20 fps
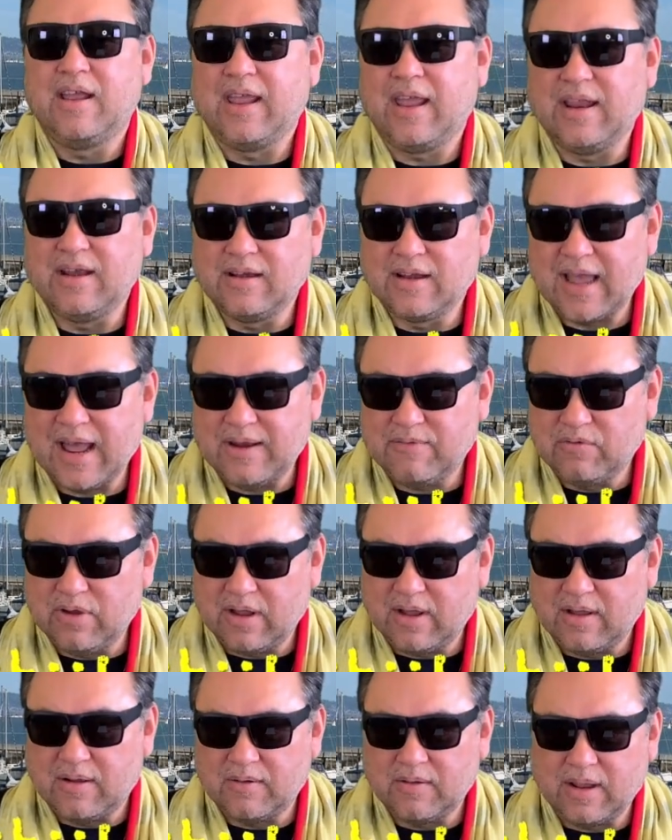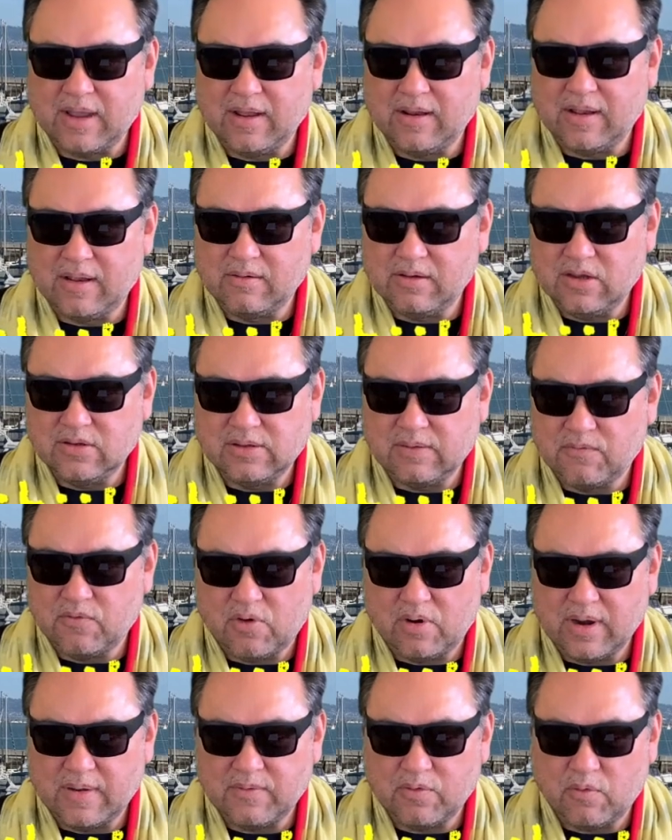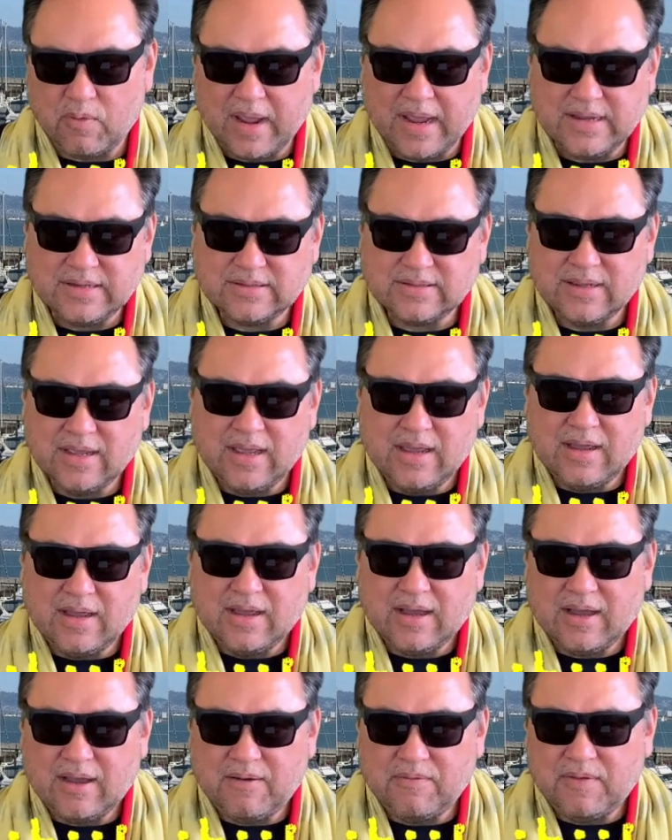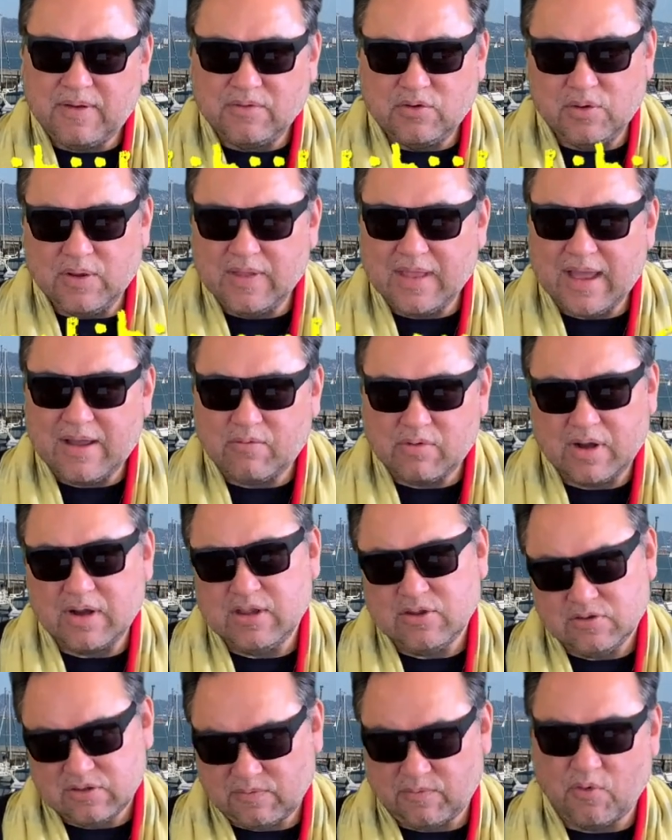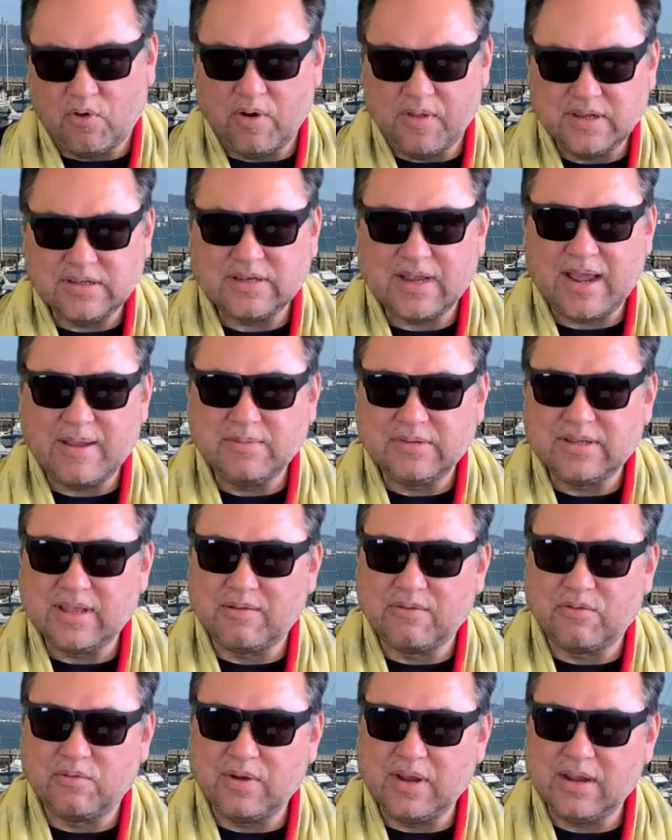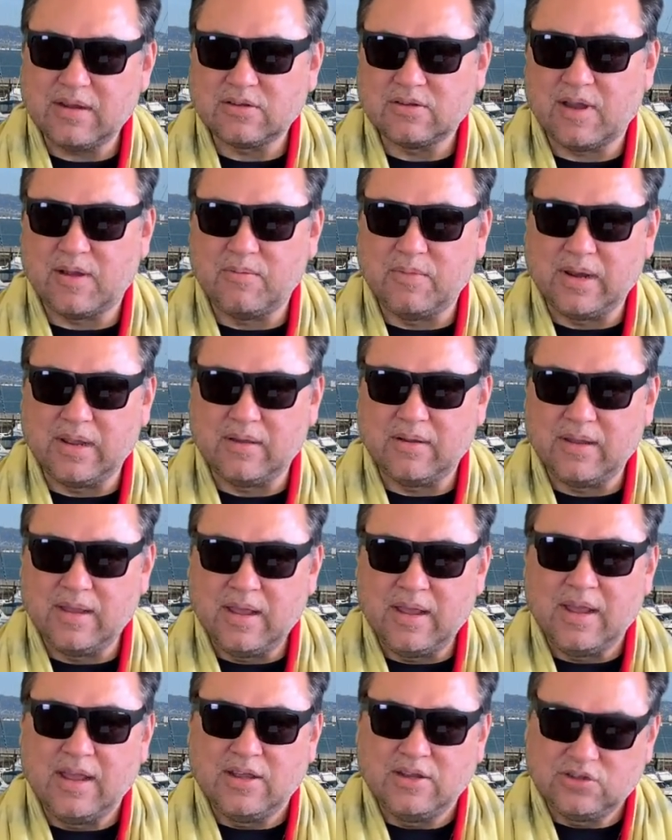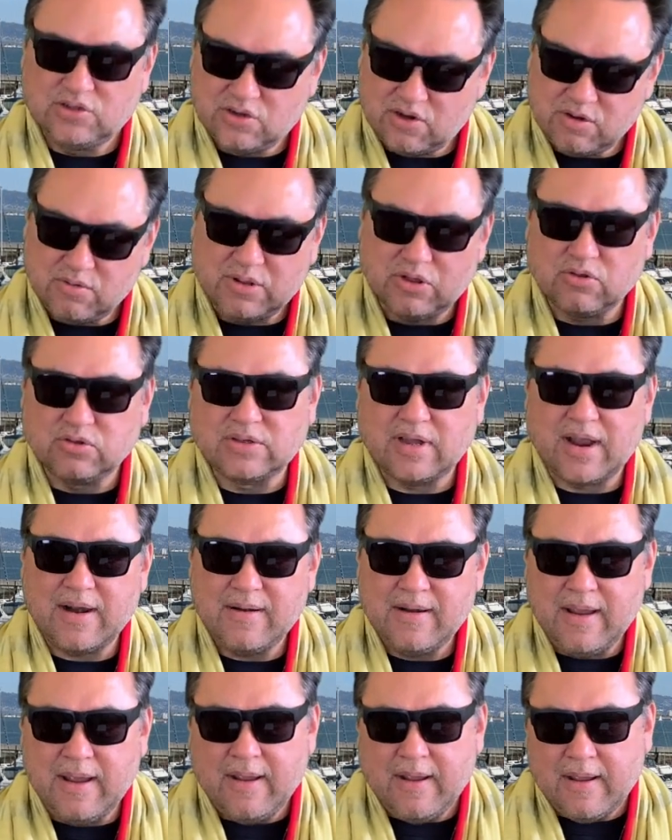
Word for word: It kind of uh, uh, using four different ways of uh, doing that. We're going to use four this time instead of three, so I'm going to show you what those are.